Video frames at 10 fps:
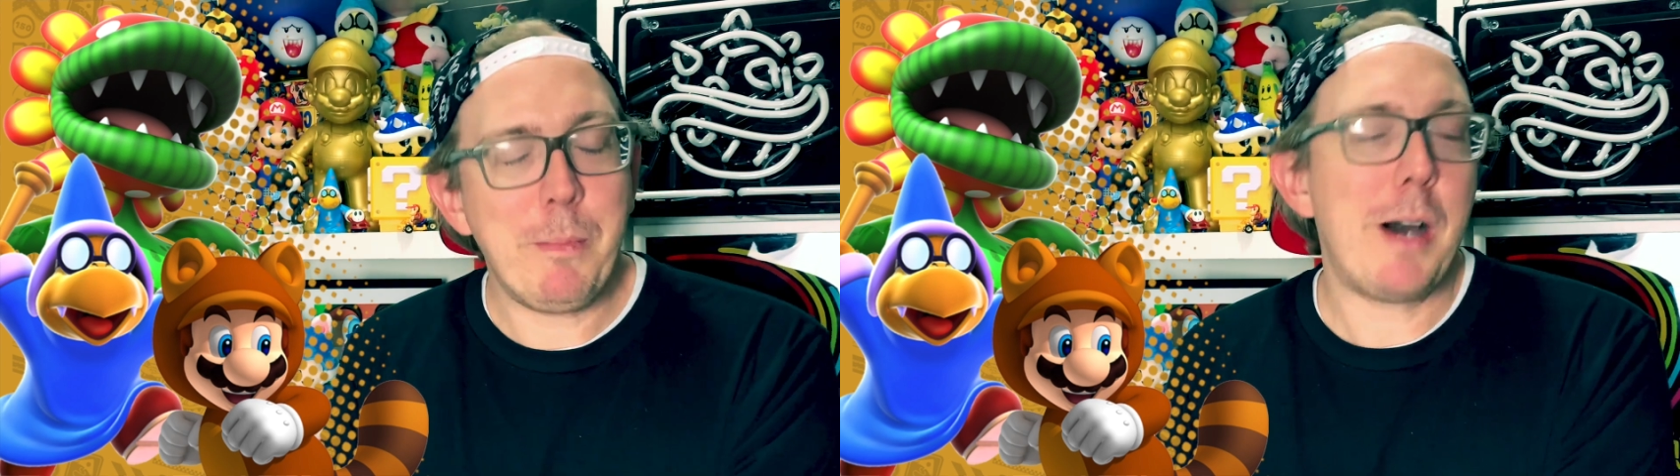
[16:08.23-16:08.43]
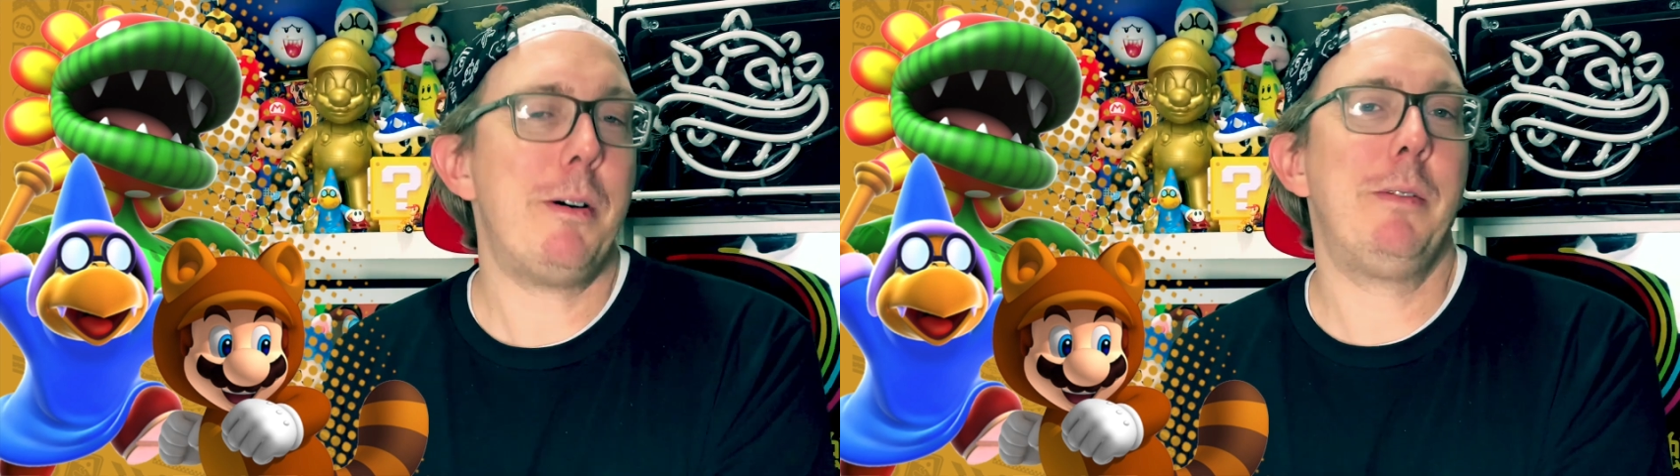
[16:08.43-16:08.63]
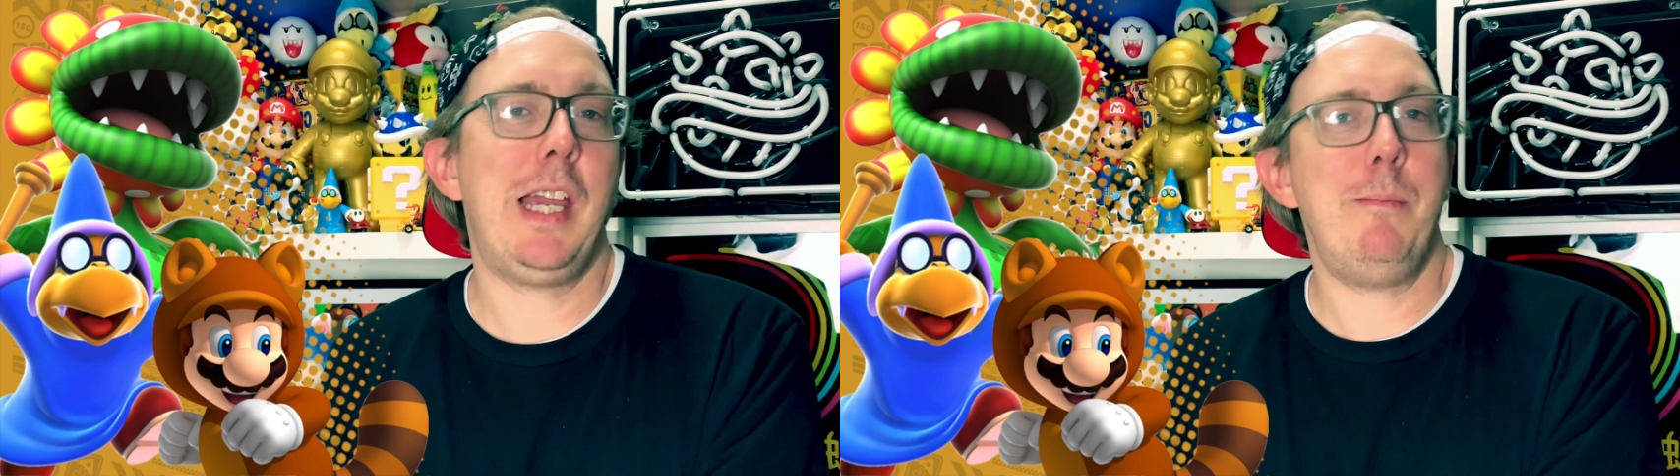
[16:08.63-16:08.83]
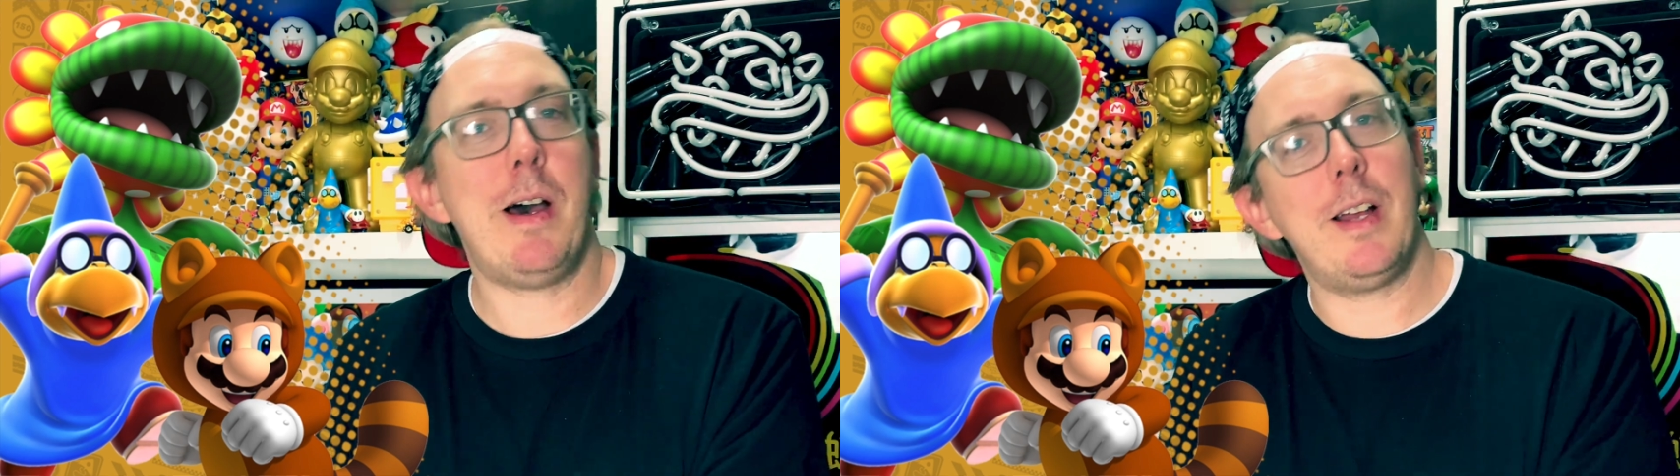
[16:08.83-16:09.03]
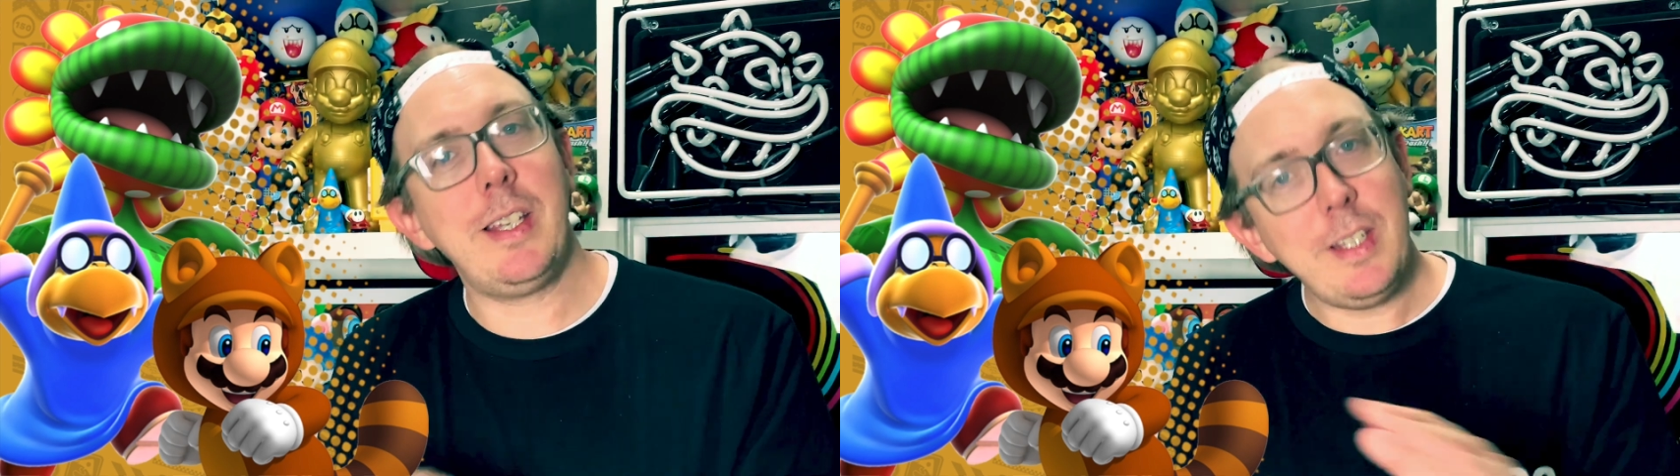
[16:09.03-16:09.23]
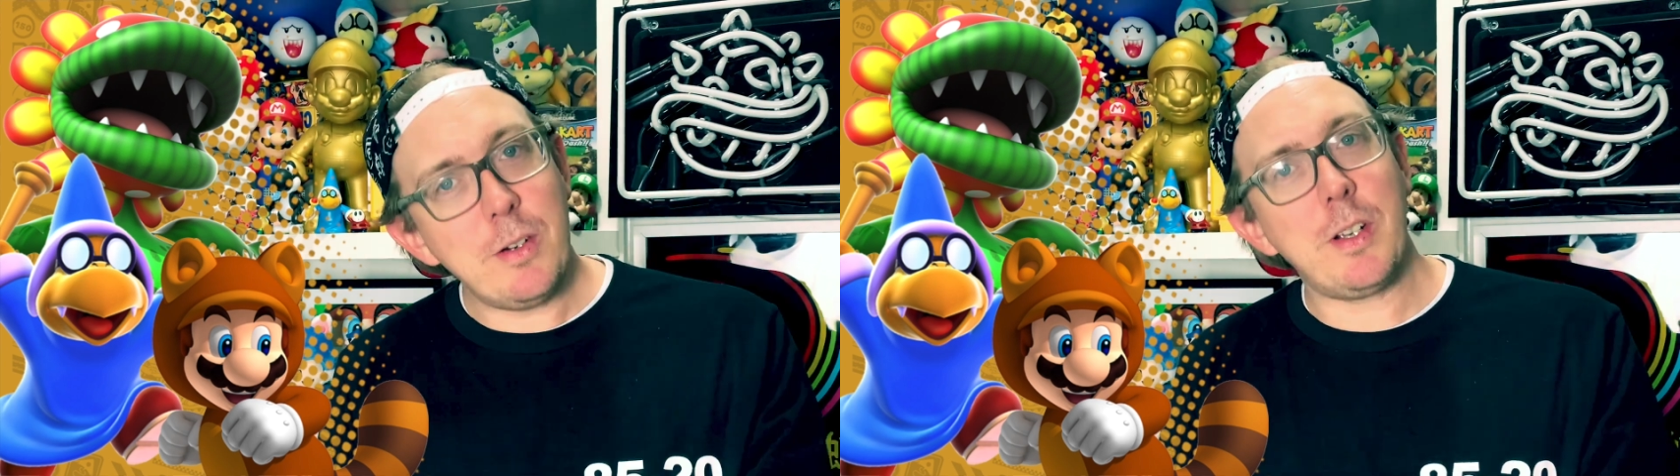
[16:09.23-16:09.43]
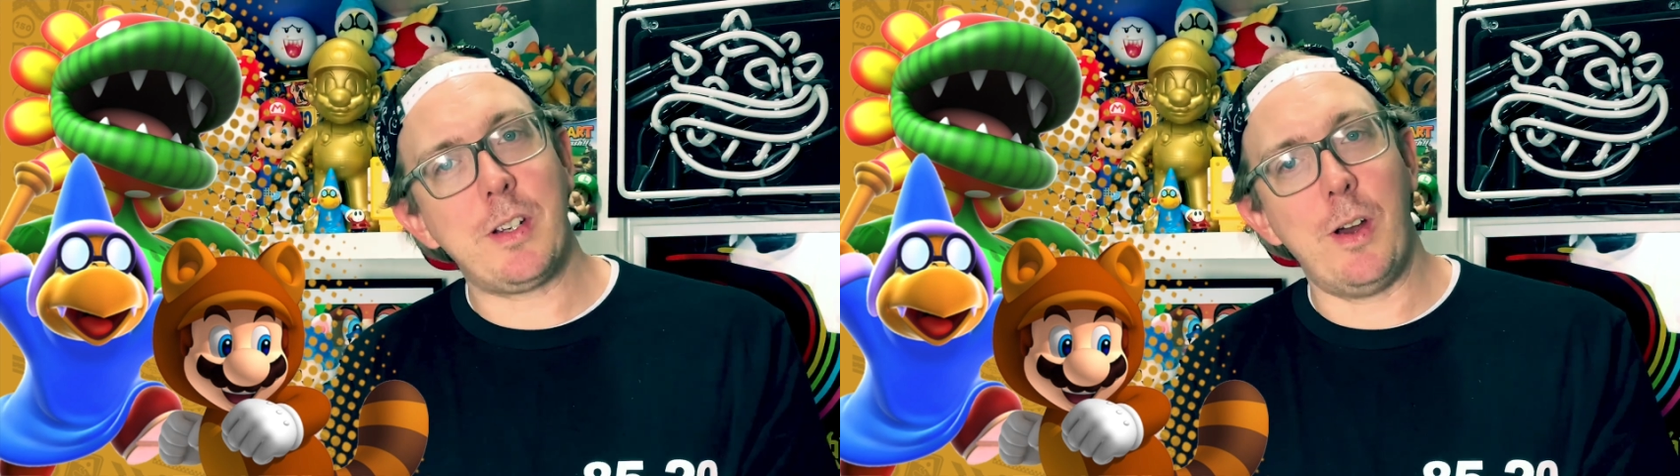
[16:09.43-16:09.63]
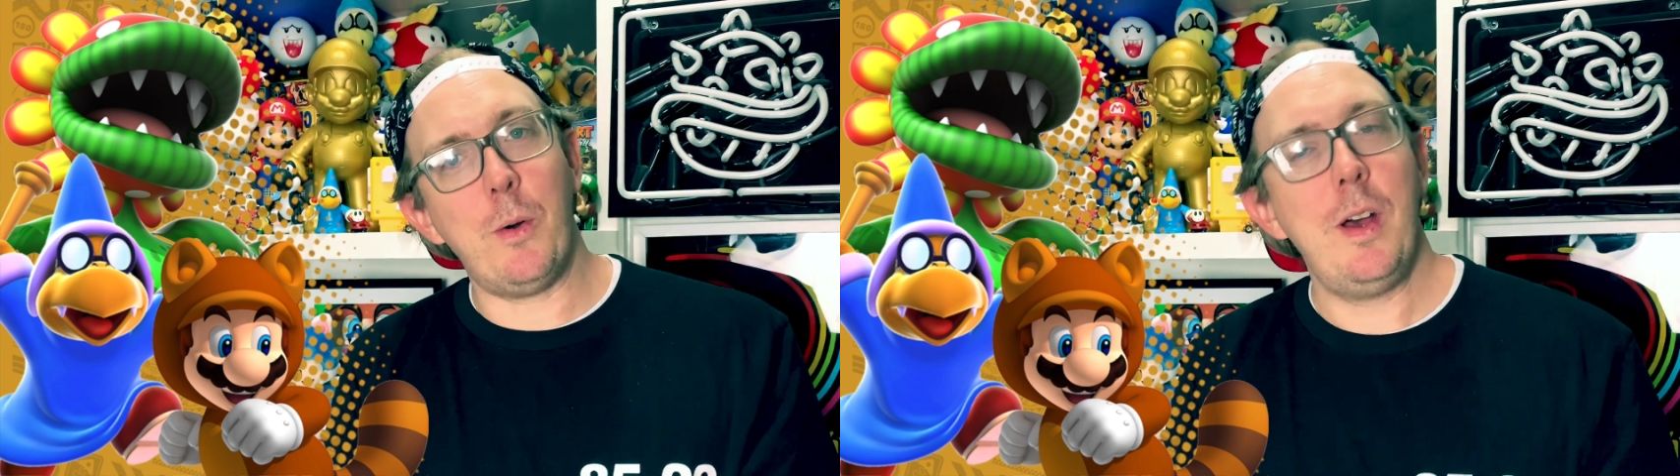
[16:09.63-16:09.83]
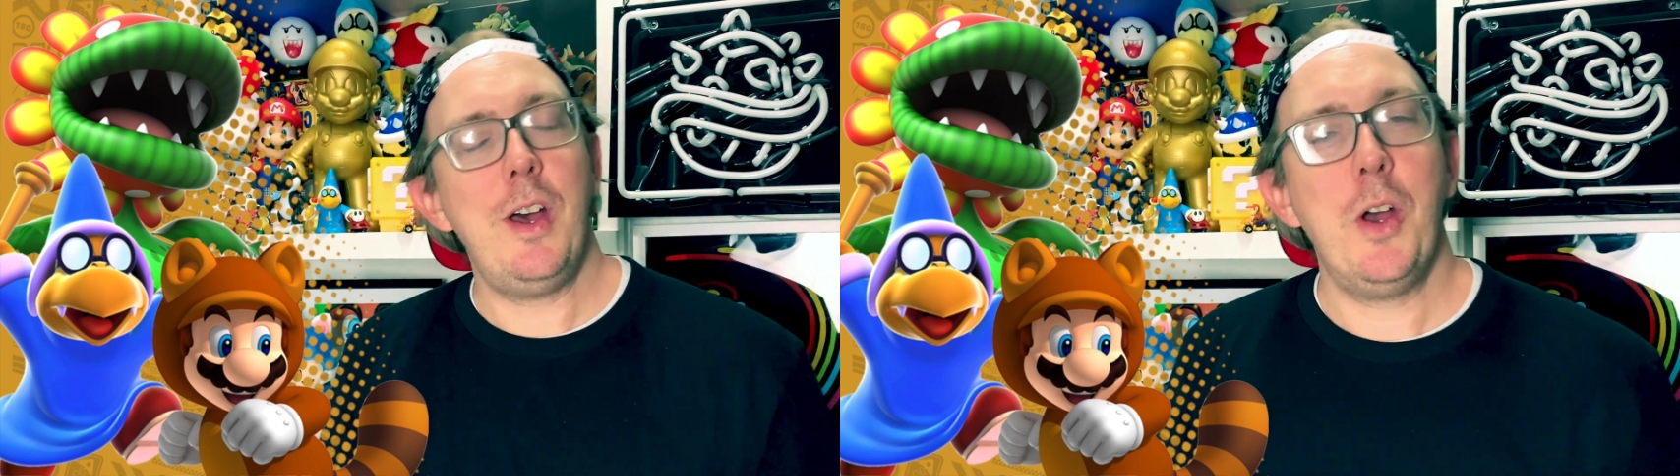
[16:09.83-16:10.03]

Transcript: Bob-omb came out a year ago,